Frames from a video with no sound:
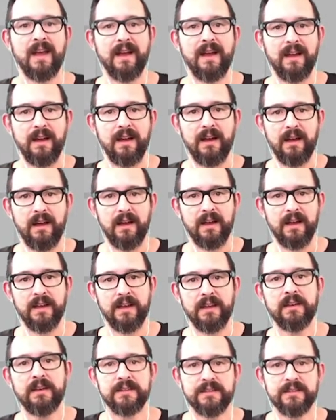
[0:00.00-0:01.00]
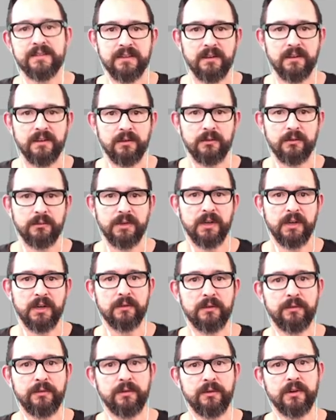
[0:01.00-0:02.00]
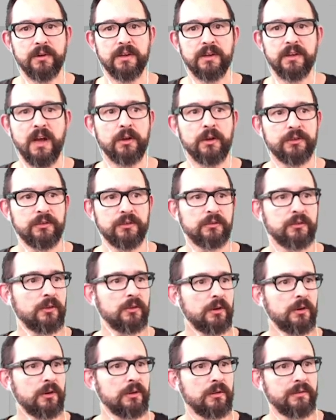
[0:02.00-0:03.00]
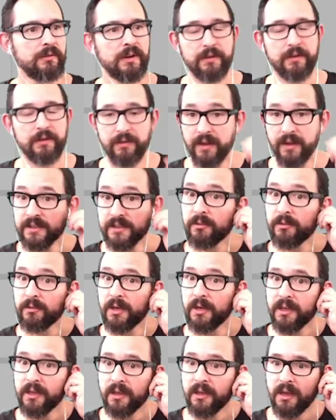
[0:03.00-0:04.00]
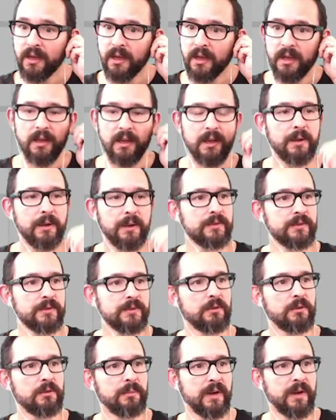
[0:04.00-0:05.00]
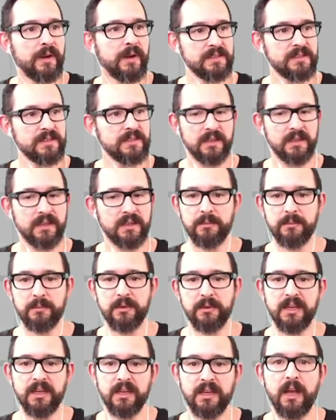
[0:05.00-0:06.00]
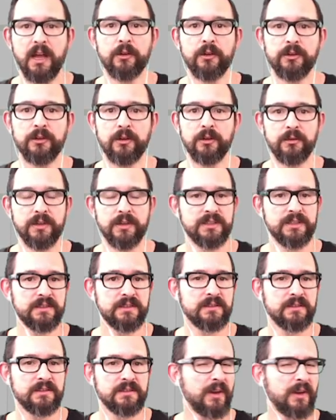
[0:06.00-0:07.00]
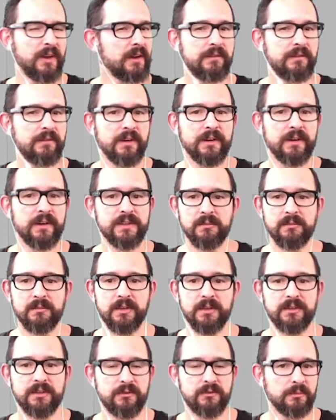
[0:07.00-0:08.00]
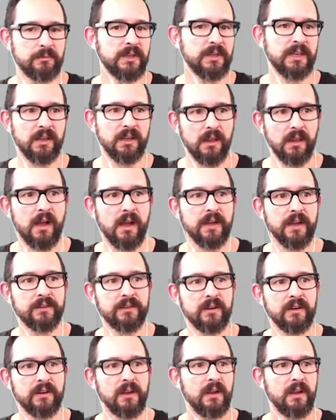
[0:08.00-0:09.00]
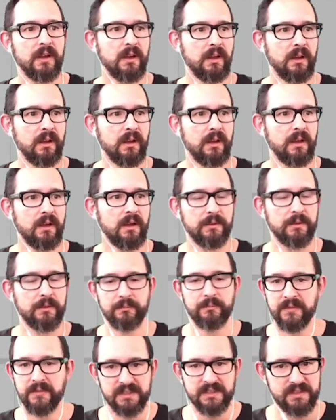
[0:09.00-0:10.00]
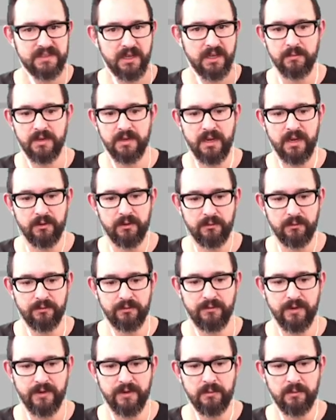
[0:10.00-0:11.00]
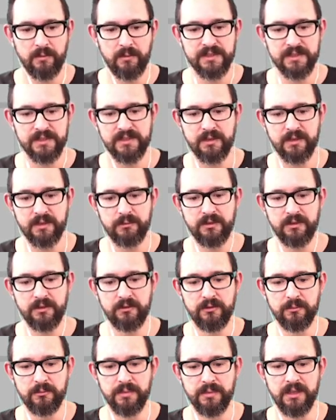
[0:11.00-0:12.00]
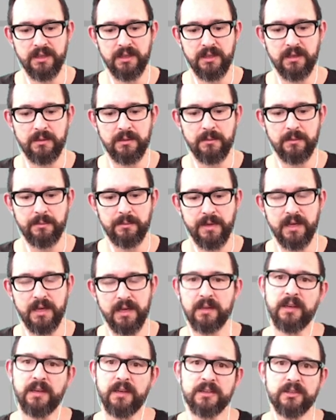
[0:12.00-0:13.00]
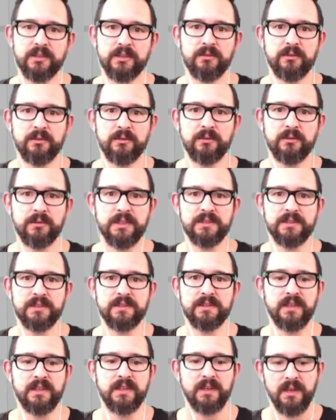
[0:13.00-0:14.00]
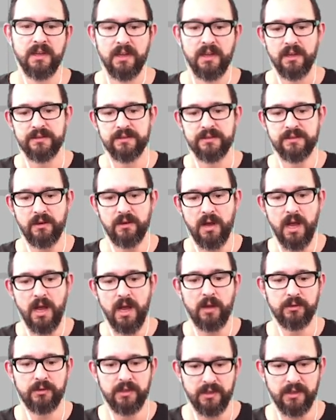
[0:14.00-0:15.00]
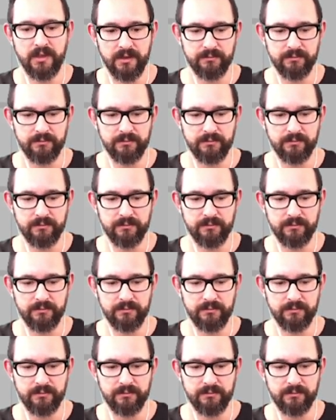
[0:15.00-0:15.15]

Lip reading: Hi, so we are going for an audio tutorial, very fast one. So basically bringing audio is very similar to bringing light. The same kind of elements that we need to be paying attention to is so how the,